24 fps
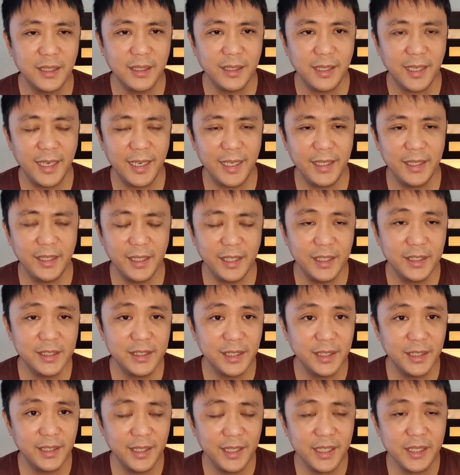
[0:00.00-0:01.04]
And it is
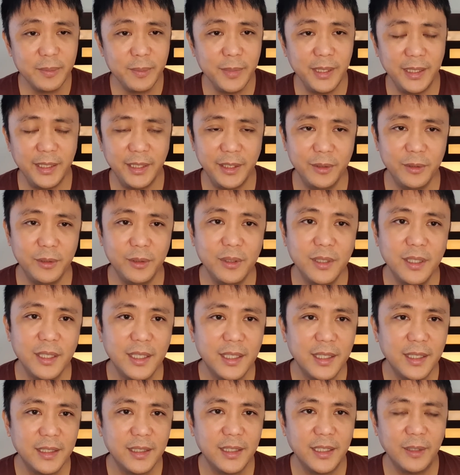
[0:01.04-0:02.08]
in this milieu
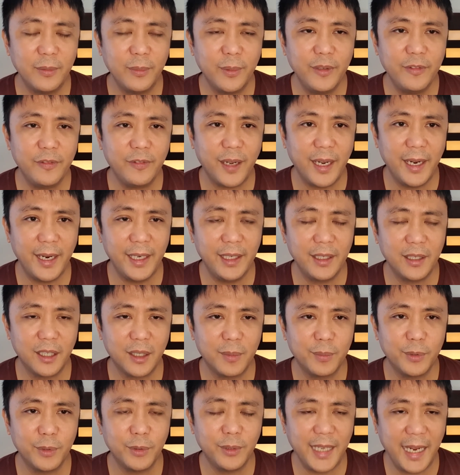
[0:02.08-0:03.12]
that we find our
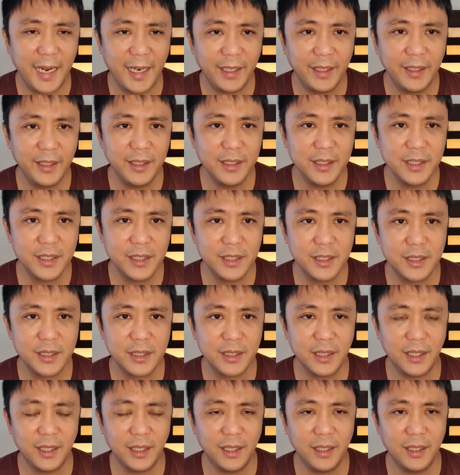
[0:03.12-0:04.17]
protagonists,
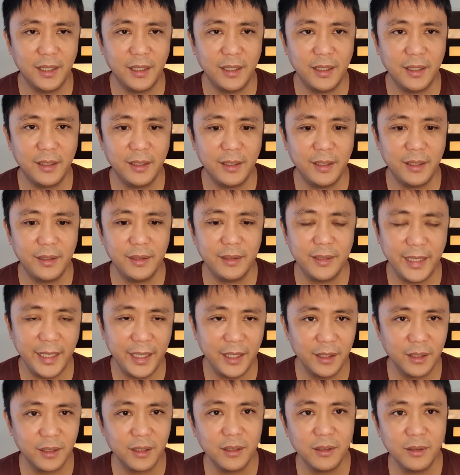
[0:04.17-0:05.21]
Taylor,